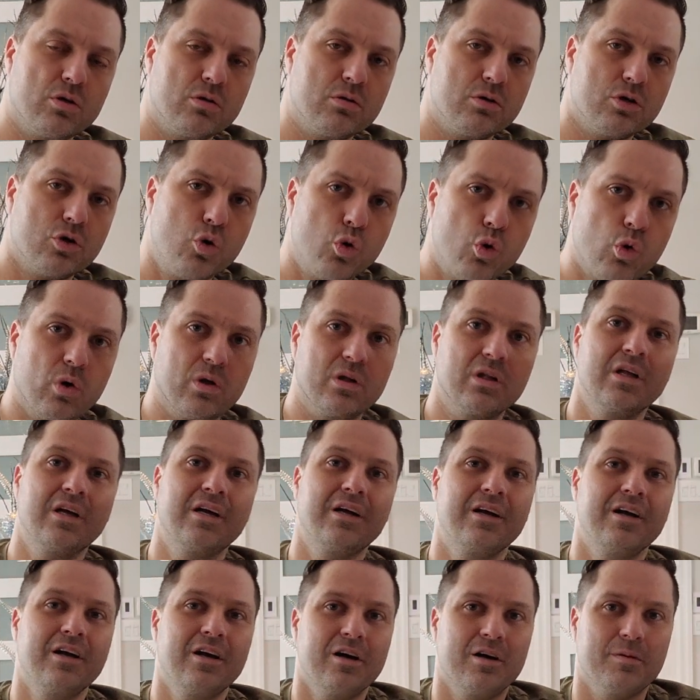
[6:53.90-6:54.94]
cool.
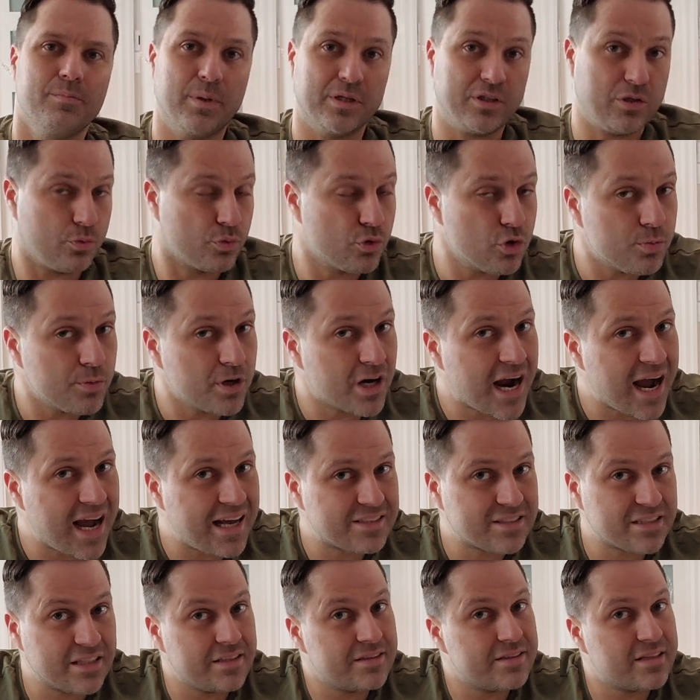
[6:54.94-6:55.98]
But the rumor
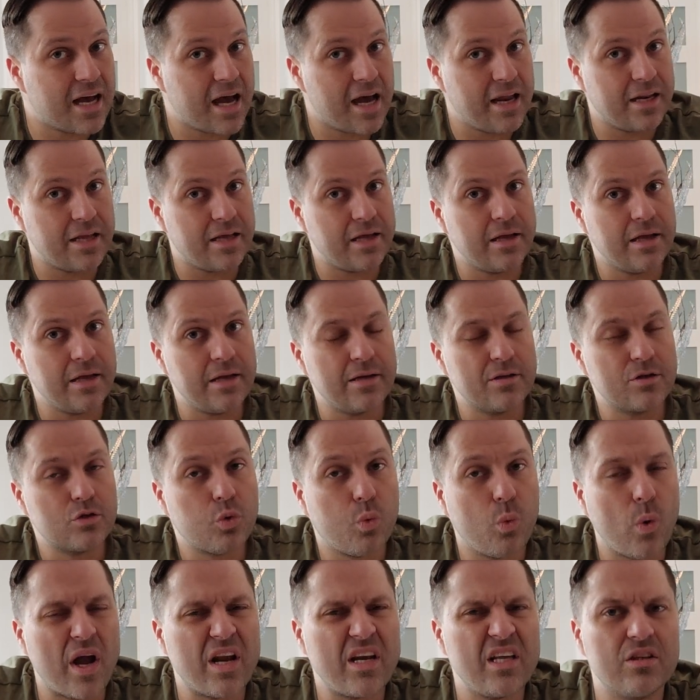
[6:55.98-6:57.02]
has it that in
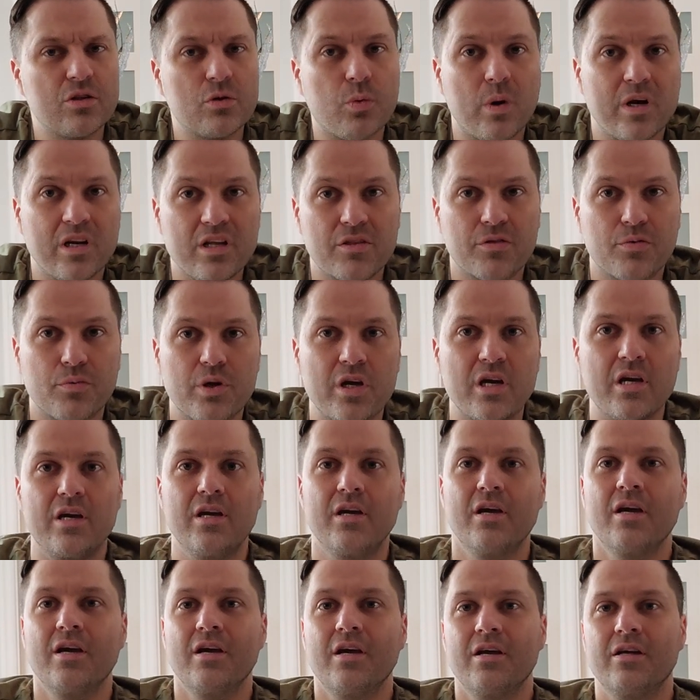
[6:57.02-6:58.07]

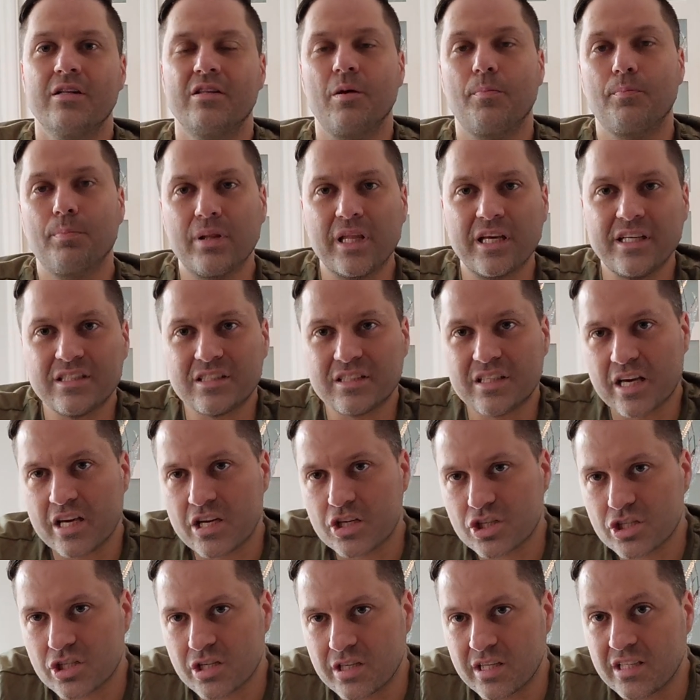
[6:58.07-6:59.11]
2023, the
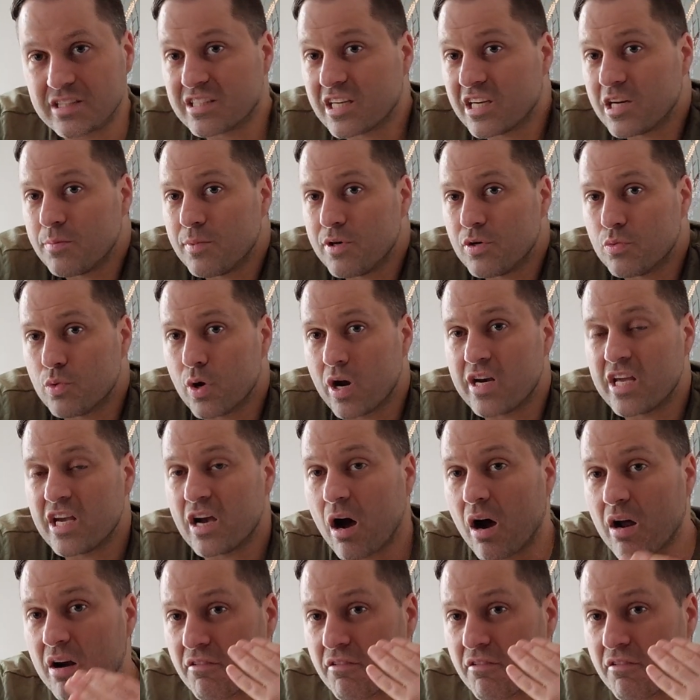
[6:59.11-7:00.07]
PlayStation is going to be running on a